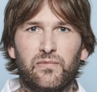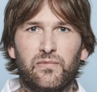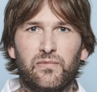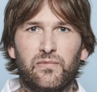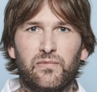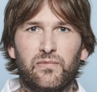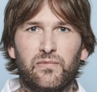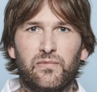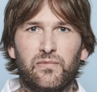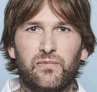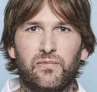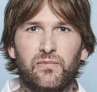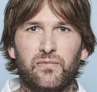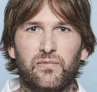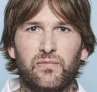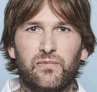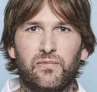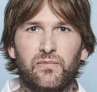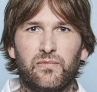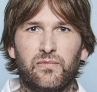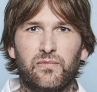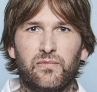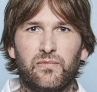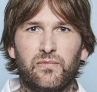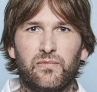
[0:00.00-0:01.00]

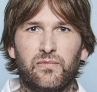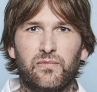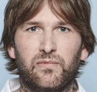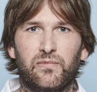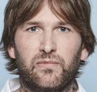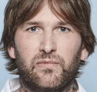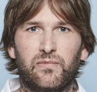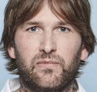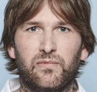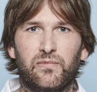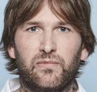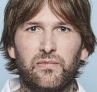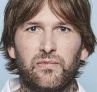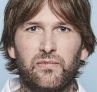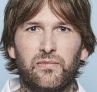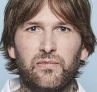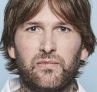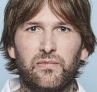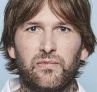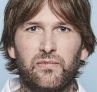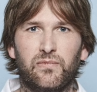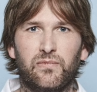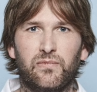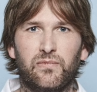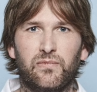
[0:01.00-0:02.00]

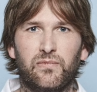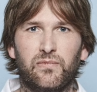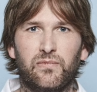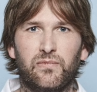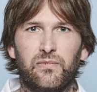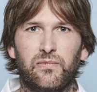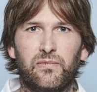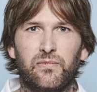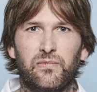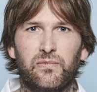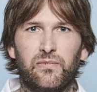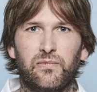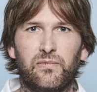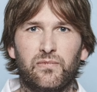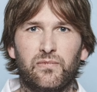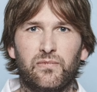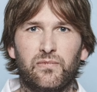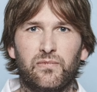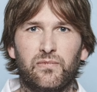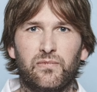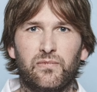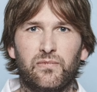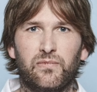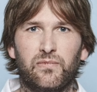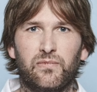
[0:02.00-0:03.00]

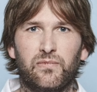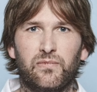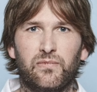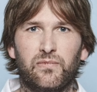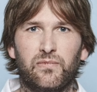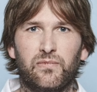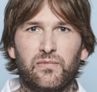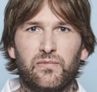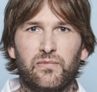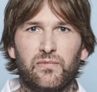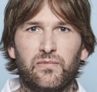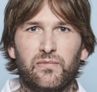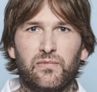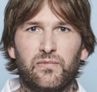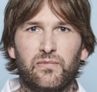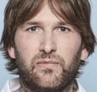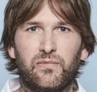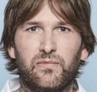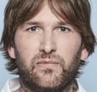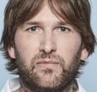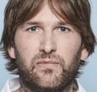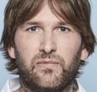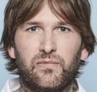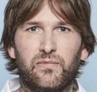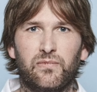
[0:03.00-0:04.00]

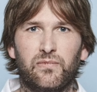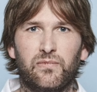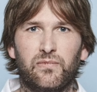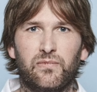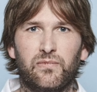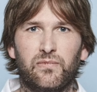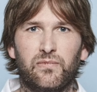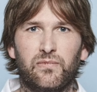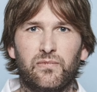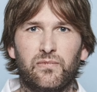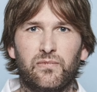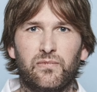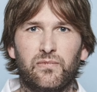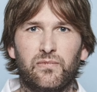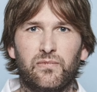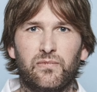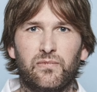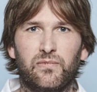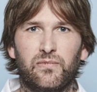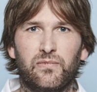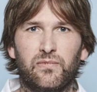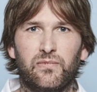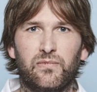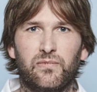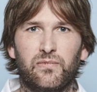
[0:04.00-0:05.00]

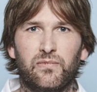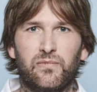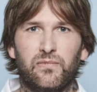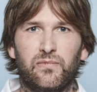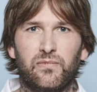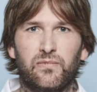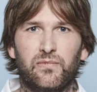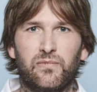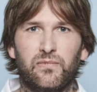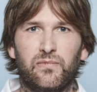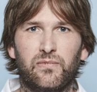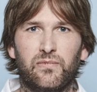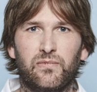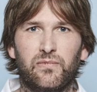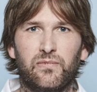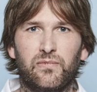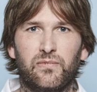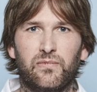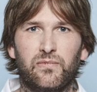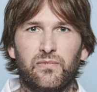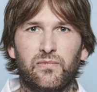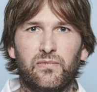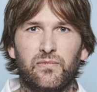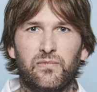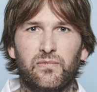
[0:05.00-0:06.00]

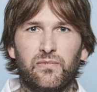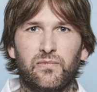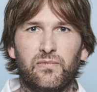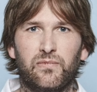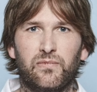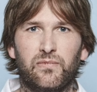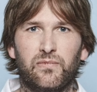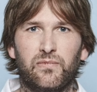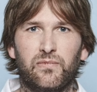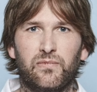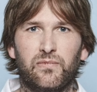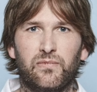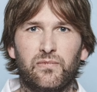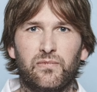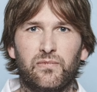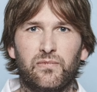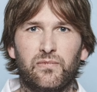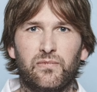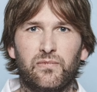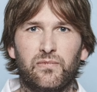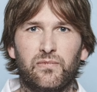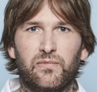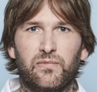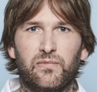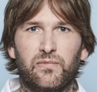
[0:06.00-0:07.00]

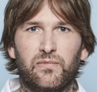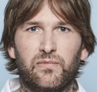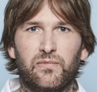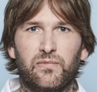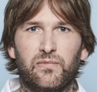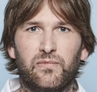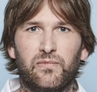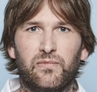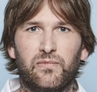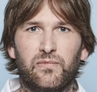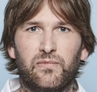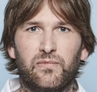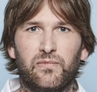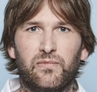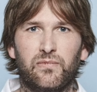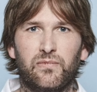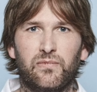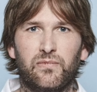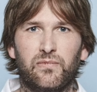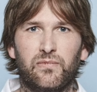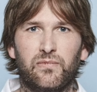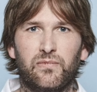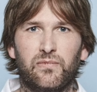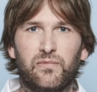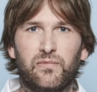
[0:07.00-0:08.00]
[no speech]